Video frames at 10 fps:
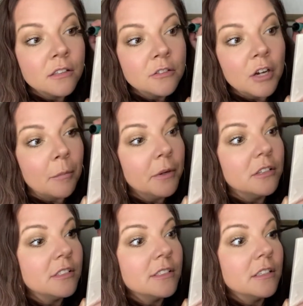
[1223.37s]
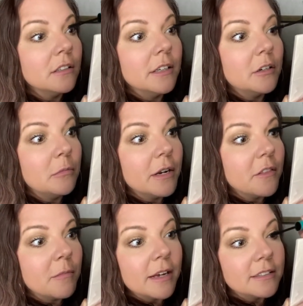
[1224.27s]
So I put just a little bit of
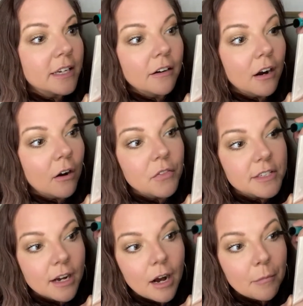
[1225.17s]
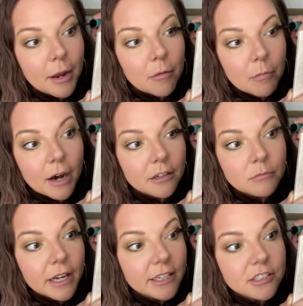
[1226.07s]
the mascara on the top and bottom
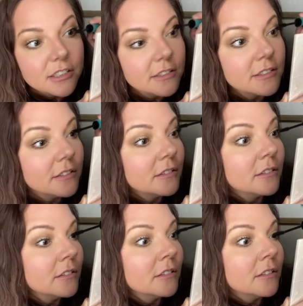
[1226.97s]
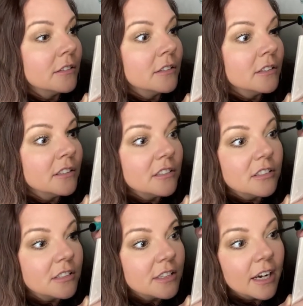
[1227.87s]
lashes,
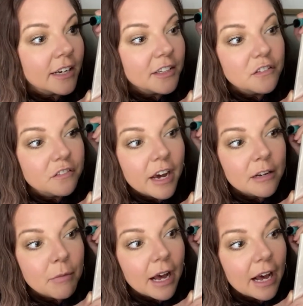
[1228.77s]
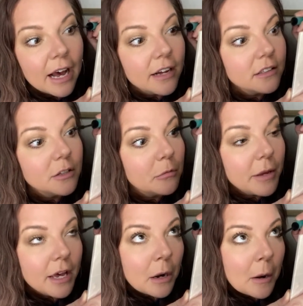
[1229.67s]
just to kind of define my eye a little bit.